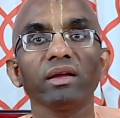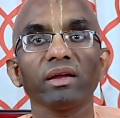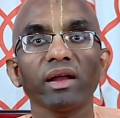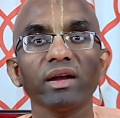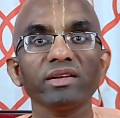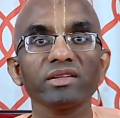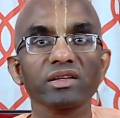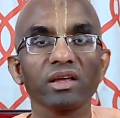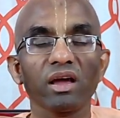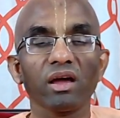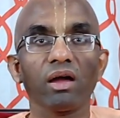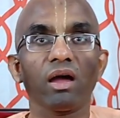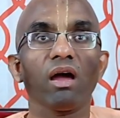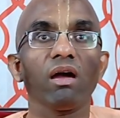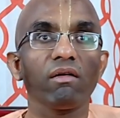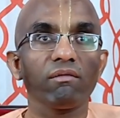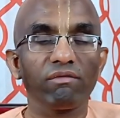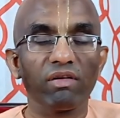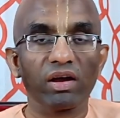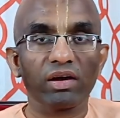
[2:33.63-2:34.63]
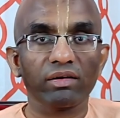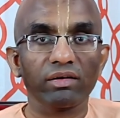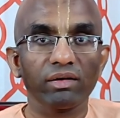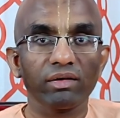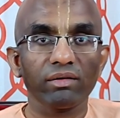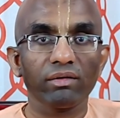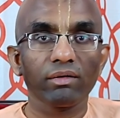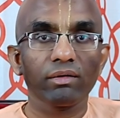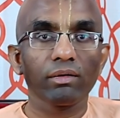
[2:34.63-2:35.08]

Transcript: gets affected,